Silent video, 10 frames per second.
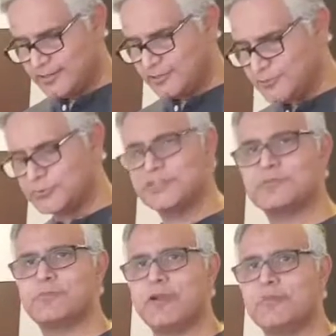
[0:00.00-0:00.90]
do this
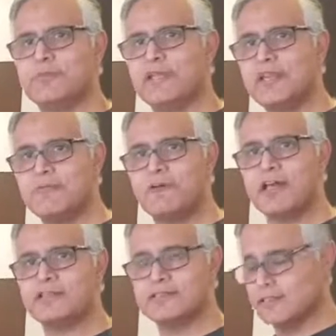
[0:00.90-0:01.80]
prep in
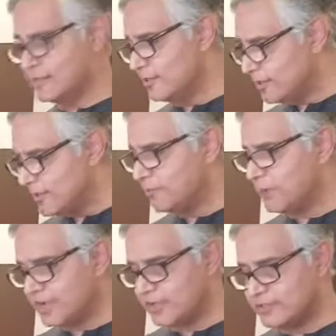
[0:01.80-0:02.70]
advance, come
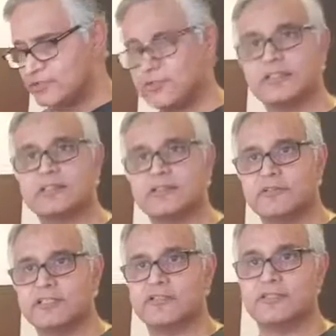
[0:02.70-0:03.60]
back and do it,
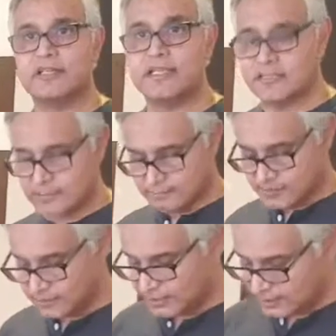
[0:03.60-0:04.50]
rest of it later,
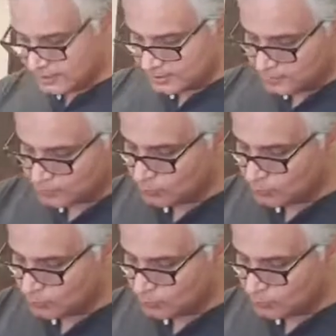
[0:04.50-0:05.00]
okay? So